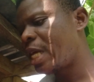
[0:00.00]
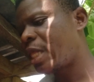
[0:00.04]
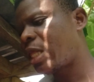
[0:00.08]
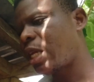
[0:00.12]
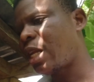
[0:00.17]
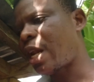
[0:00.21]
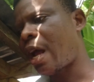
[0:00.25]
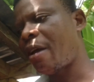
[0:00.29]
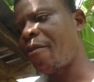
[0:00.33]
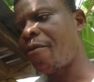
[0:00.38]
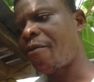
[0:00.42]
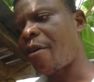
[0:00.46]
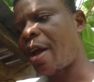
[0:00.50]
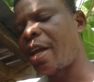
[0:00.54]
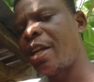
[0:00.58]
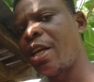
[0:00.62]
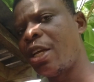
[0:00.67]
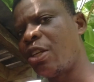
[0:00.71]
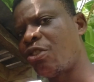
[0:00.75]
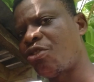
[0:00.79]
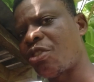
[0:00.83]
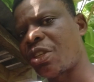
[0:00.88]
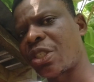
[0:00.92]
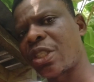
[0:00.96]
anything i
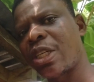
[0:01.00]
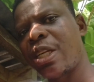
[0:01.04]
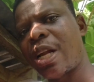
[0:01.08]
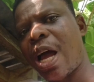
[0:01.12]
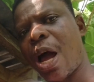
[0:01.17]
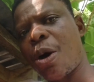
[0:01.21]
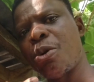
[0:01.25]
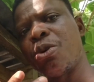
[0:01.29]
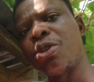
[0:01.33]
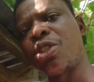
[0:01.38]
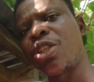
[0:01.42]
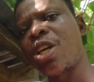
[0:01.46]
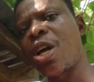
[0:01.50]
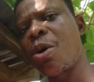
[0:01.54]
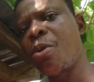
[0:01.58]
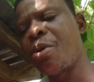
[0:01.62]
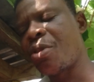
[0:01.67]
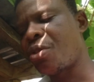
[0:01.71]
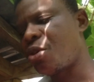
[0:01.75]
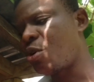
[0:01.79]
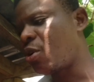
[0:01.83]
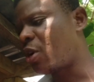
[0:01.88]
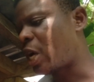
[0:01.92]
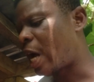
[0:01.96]
find interesting i will share
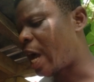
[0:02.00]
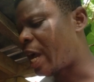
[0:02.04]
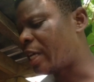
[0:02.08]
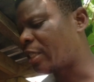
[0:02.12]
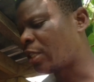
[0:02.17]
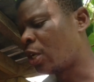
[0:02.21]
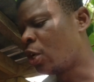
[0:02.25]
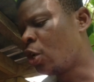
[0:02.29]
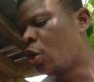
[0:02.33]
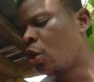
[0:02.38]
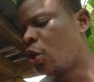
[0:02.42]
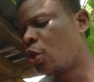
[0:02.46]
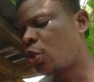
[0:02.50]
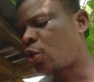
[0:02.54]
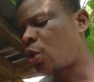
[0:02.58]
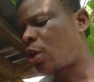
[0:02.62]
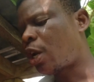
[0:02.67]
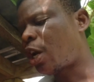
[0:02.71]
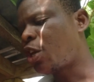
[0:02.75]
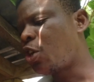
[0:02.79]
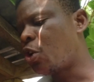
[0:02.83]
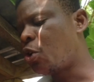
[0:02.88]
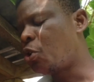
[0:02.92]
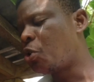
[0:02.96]
with you guys
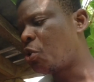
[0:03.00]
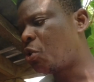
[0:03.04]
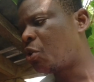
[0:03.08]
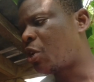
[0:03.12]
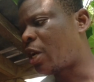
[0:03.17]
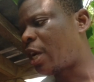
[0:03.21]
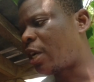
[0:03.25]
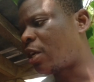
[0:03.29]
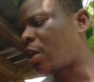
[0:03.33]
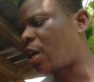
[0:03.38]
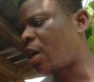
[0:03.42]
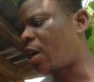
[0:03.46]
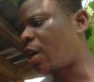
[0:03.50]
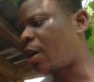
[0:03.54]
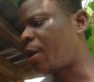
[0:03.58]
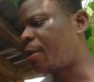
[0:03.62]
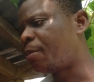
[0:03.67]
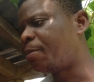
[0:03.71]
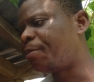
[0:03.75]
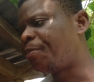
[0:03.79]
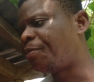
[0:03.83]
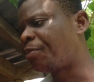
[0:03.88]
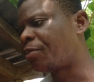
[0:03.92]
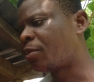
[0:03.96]
so that you know that
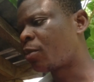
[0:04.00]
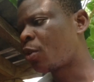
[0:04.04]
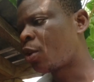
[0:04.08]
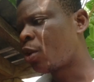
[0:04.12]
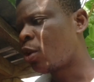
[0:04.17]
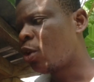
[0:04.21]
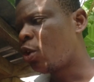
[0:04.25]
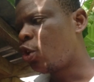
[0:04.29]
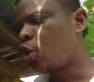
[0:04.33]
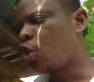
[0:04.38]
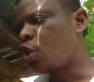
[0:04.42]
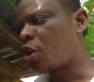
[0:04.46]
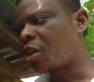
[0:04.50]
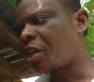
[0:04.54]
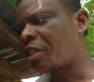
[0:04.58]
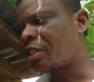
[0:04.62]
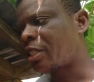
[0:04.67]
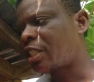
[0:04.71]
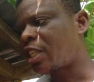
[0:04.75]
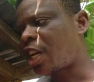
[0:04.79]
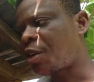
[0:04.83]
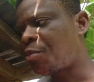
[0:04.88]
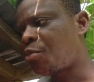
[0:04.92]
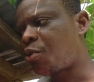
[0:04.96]
um, you
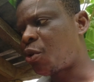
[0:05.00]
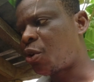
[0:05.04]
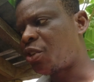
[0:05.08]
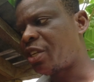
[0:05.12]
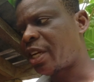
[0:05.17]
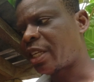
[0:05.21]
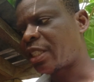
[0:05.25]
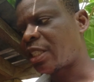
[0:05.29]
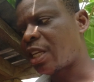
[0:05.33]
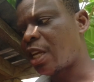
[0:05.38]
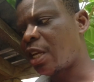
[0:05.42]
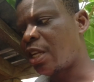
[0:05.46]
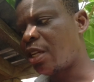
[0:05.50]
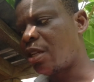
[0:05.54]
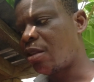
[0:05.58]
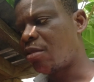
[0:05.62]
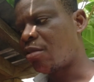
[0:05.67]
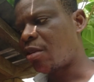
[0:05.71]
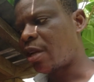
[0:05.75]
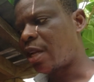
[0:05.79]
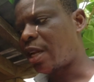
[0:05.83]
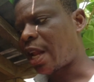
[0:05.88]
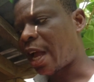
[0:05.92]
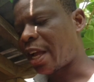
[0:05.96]
can start projects
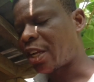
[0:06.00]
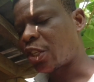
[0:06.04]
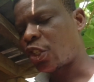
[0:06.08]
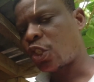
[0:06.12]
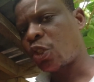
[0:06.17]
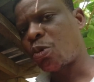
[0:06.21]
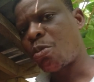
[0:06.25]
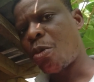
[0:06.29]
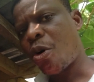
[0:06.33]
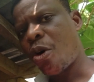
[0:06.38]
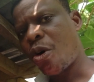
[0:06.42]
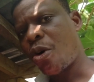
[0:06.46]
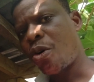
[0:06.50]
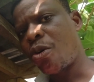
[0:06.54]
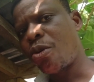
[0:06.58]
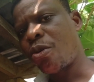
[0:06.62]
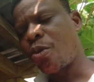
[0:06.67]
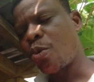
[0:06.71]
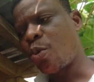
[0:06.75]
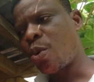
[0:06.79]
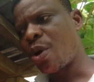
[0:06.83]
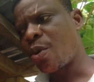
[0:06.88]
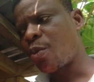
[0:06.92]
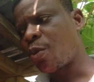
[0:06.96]
in in like
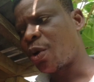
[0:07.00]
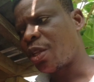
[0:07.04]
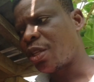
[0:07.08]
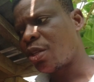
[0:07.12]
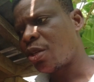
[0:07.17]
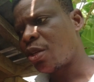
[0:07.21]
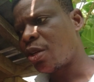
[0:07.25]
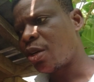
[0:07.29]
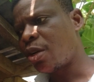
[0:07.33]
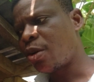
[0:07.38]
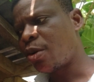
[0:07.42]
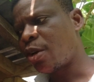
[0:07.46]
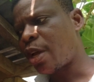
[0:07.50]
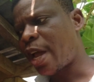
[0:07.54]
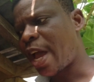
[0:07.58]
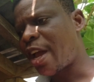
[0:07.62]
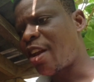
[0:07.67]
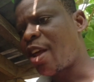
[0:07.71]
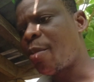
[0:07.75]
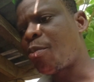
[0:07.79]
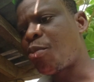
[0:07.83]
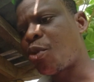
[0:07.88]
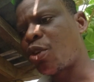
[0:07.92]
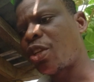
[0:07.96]
small with, with
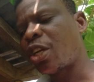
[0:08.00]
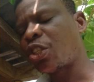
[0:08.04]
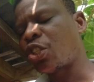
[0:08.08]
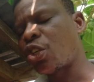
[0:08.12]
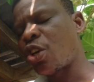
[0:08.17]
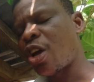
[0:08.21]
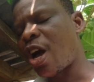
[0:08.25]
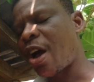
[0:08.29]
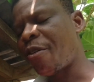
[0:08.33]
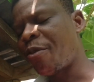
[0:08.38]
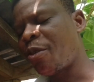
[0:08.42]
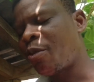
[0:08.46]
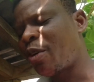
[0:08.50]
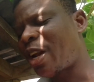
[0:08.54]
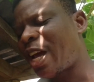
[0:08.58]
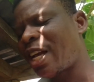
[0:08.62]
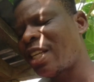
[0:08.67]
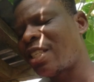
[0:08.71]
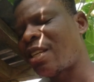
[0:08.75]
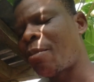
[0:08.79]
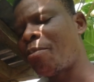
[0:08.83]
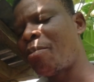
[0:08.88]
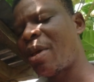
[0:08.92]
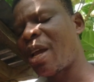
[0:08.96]
any project you have, whether
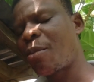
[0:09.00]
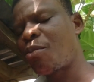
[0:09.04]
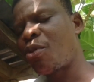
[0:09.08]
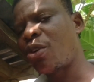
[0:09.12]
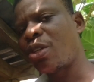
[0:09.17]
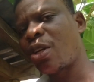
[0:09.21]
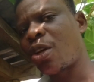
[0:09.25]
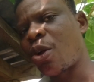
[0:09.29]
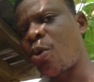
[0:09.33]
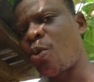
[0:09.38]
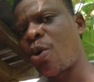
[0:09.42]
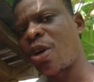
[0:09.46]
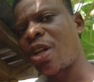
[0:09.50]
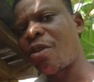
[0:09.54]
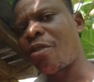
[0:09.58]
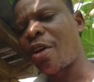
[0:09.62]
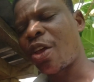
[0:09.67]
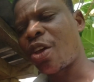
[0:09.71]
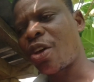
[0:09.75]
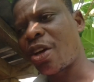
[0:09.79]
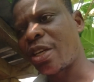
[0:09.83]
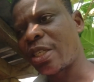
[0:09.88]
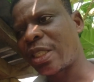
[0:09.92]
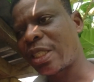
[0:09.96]
it's a big project or
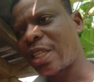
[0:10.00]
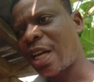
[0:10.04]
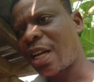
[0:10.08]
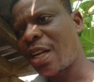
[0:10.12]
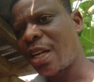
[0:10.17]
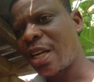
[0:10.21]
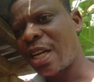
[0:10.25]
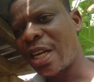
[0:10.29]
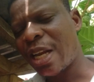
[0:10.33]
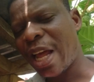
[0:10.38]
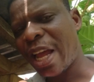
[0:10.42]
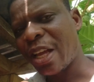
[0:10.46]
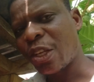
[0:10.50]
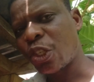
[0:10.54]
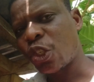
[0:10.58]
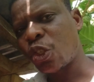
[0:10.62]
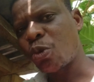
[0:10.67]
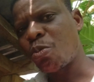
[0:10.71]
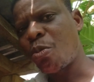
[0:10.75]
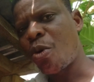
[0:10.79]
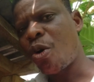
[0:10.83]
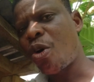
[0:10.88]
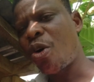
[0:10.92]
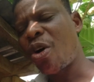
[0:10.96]
whatever, you can start it in like
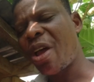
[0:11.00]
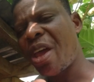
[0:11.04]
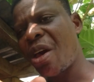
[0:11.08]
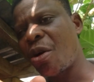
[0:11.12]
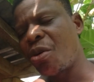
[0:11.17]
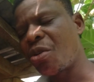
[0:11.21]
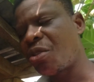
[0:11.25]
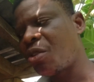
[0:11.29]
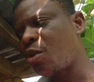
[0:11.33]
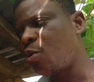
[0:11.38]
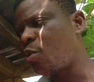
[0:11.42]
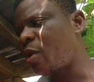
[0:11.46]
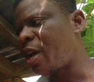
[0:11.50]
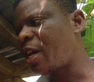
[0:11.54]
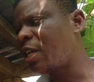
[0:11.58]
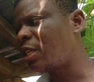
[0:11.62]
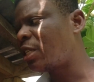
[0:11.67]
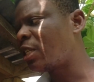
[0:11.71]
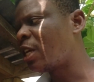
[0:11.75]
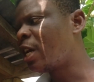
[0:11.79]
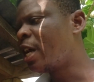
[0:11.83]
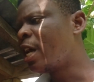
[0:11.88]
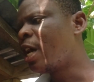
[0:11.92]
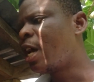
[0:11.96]
small, healthy
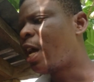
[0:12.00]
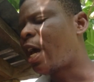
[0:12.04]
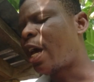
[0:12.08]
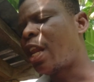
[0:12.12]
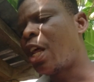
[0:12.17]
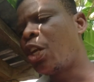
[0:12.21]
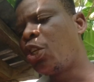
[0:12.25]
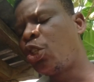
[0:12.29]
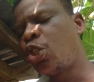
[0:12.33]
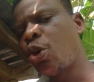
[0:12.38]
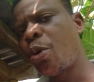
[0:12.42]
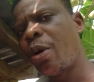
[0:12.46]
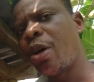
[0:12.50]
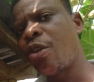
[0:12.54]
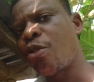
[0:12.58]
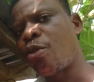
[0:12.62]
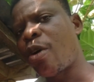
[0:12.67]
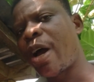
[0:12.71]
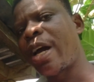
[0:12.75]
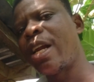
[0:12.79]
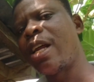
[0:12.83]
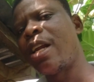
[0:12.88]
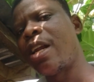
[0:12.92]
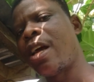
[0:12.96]
ways and then do it
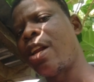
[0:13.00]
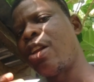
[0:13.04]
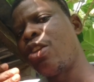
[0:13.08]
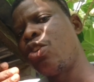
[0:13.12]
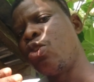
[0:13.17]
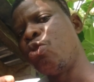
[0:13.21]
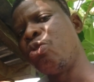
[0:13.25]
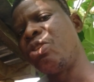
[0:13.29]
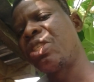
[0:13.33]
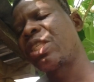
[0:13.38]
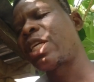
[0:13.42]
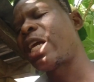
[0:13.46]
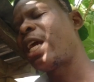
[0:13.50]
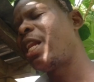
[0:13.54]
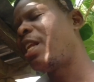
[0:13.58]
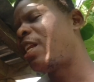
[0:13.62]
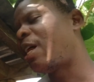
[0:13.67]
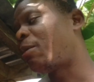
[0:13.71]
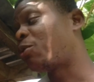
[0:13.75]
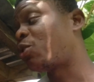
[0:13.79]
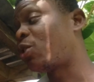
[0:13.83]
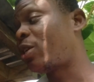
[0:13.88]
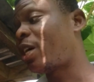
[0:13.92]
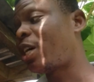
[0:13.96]
right and then you scale
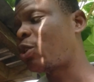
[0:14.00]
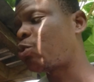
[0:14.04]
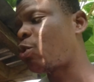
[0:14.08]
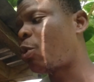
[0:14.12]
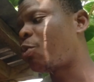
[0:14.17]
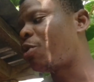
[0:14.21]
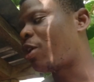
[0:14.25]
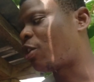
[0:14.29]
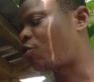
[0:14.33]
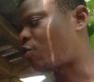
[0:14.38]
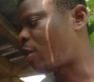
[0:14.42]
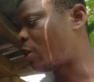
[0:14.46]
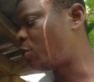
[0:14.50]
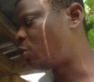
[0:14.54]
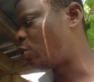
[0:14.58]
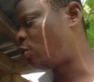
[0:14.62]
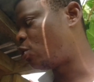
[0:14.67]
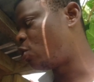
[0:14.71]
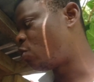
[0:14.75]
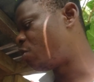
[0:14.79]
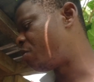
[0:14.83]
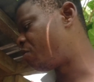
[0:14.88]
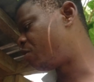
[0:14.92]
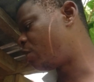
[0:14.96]
it up. So that's what we are trying
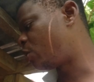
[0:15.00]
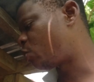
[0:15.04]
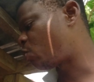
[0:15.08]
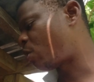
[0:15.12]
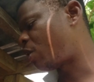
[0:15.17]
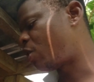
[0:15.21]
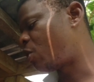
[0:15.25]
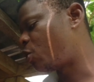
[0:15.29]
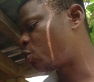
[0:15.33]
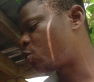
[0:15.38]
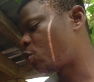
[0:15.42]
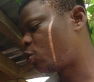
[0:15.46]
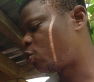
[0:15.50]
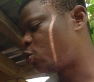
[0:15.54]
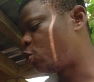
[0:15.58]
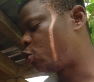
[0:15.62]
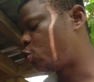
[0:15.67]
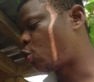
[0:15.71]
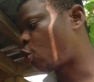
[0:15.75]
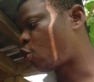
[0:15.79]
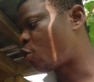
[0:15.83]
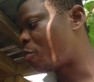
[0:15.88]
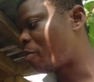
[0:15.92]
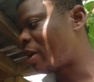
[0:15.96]
to do with this one and also
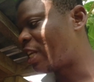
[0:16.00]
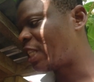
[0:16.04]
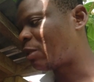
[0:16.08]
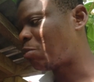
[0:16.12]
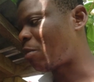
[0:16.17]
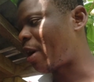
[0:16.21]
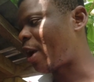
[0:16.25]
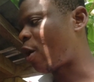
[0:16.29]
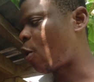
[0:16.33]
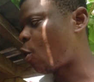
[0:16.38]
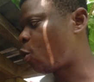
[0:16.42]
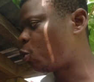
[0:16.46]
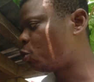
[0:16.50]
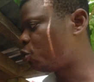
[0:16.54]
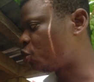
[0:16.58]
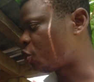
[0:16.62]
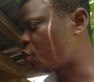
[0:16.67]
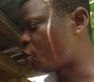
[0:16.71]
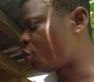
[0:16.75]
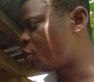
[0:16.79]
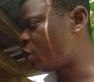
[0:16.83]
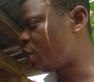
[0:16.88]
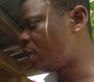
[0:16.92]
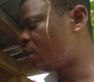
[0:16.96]
to document my whole
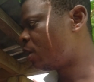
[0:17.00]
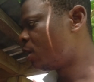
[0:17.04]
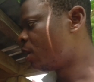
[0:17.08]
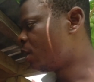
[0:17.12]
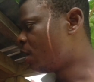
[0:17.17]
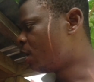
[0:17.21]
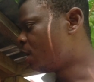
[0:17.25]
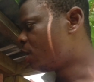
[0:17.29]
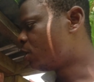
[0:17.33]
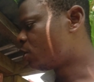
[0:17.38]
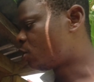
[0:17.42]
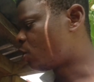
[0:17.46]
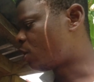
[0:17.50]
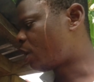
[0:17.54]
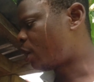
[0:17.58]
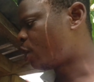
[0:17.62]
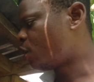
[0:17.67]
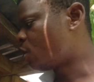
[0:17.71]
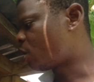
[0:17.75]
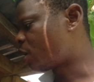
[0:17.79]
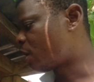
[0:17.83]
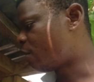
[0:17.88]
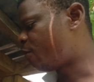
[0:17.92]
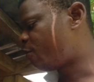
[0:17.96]
journey so
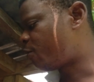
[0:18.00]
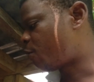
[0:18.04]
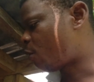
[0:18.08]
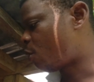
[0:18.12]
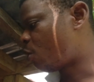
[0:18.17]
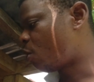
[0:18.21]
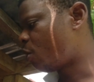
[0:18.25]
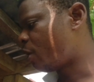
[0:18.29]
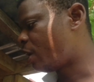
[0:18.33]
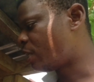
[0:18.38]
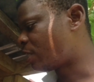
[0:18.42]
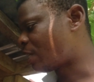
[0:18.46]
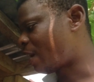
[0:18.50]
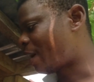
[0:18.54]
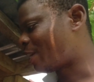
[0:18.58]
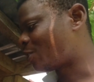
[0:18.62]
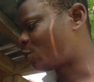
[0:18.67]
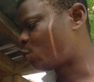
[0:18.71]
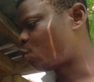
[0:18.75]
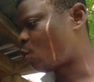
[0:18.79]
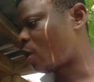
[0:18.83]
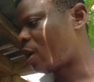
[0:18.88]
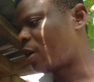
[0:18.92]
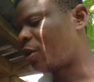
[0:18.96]
that you can follow it
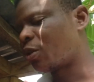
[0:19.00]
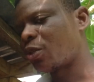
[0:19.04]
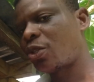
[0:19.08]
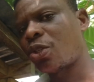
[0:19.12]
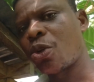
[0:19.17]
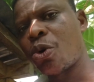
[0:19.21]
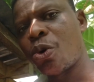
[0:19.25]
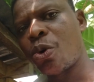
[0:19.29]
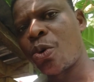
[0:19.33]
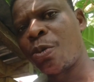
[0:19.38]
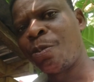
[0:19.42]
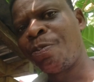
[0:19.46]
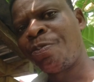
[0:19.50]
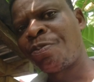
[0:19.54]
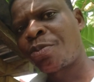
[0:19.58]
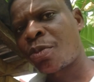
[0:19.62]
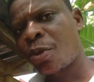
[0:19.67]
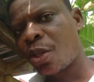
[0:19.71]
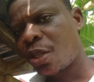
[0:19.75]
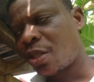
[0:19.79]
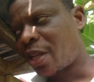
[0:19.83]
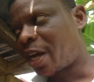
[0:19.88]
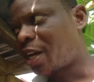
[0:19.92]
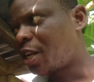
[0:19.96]
as well. So
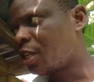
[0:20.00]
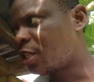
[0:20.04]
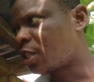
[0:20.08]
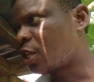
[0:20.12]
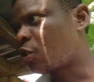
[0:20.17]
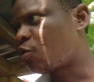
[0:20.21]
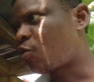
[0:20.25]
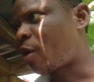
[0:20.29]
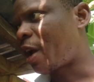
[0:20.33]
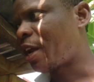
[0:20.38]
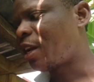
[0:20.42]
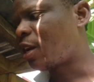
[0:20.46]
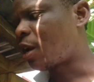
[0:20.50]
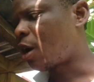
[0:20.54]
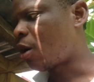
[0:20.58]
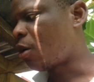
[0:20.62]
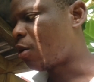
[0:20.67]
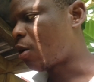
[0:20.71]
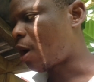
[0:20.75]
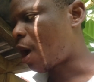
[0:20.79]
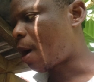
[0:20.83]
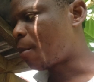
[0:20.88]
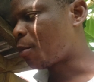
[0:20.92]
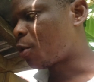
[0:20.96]
that is it right
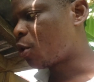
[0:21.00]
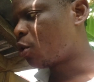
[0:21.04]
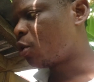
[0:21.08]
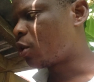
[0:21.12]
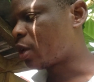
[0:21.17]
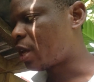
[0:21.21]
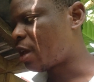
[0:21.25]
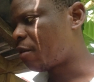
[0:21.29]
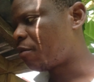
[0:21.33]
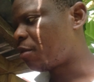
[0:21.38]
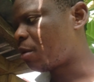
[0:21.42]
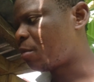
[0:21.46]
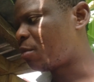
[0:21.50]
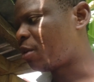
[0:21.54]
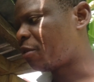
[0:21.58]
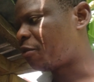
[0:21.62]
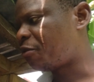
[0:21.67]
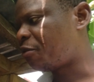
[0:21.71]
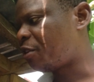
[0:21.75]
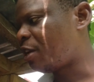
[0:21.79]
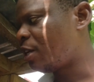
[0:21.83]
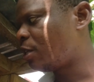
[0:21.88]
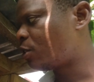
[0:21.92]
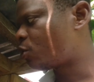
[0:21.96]
now. I'm going to give them the
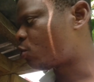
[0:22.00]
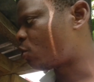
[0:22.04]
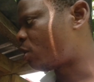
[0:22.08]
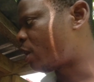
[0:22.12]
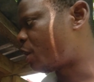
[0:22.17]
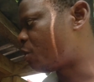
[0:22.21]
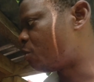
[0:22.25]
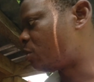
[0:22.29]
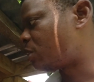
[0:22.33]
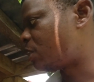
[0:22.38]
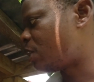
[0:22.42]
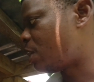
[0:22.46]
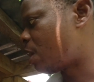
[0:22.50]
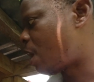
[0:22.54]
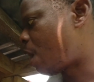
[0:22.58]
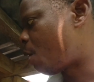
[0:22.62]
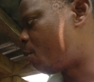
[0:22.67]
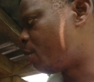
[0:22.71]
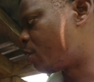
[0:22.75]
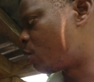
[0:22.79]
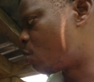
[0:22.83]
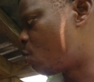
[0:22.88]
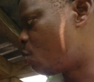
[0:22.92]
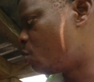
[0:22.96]
feed so that you see
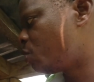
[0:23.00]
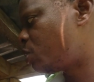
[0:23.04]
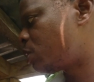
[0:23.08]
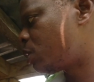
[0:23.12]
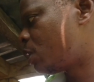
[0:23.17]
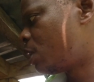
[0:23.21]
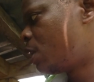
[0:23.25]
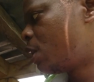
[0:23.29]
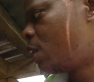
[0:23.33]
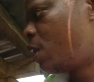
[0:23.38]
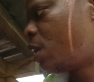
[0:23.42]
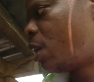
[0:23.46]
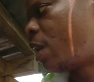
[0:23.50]
how it goes.